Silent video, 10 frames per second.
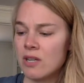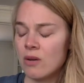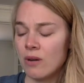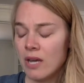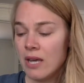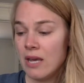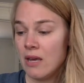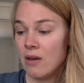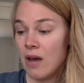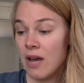So
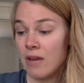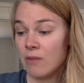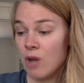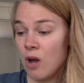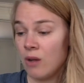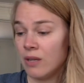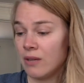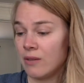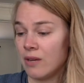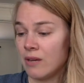I am
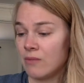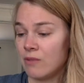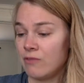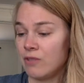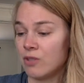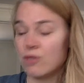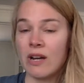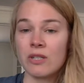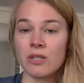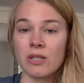calling the field
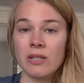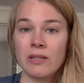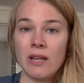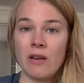director